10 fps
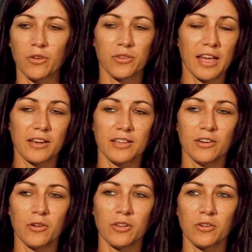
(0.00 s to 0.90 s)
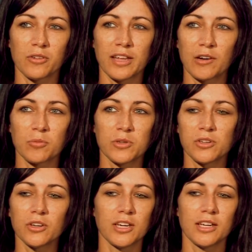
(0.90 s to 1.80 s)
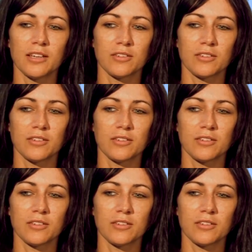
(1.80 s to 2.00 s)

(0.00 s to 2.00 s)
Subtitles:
though that, along with that opportunity,